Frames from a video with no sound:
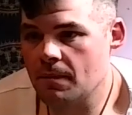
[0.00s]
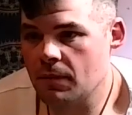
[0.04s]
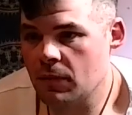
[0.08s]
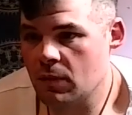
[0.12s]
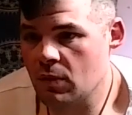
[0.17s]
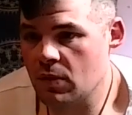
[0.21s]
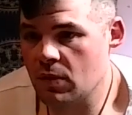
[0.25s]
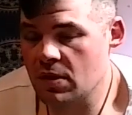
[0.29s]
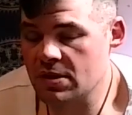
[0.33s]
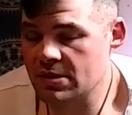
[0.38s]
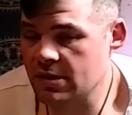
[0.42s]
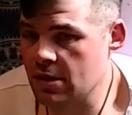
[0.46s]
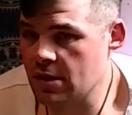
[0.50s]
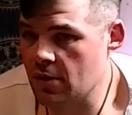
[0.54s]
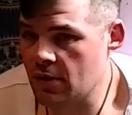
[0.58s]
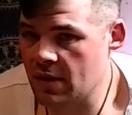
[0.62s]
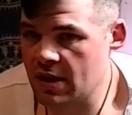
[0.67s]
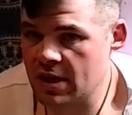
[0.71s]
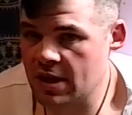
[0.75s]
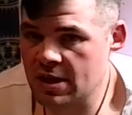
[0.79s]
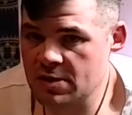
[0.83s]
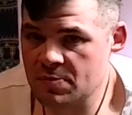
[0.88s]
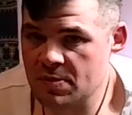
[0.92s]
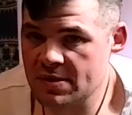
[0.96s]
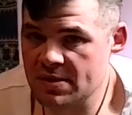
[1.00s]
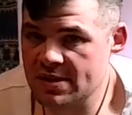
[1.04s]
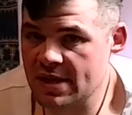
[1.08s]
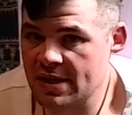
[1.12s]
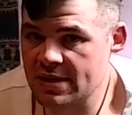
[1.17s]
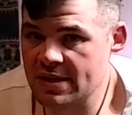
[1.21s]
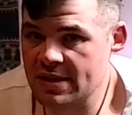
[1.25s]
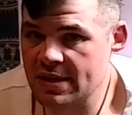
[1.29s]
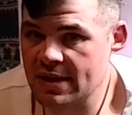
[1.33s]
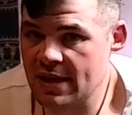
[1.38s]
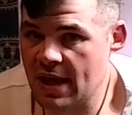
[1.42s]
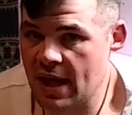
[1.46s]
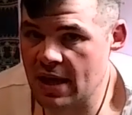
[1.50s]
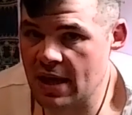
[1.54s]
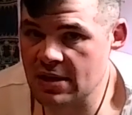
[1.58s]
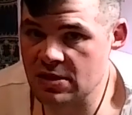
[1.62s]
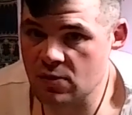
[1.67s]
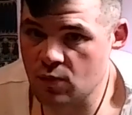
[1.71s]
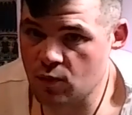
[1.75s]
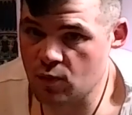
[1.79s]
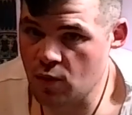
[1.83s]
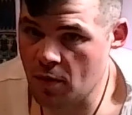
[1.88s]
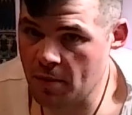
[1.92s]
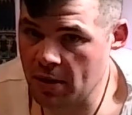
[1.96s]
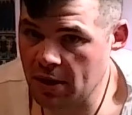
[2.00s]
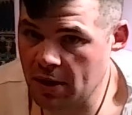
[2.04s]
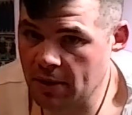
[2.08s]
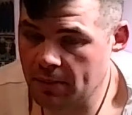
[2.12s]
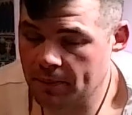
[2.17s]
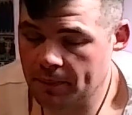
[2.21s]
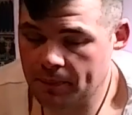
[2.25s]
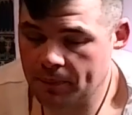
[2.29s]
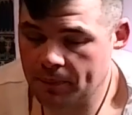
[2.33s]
Whereas Loki is presenting as a woman.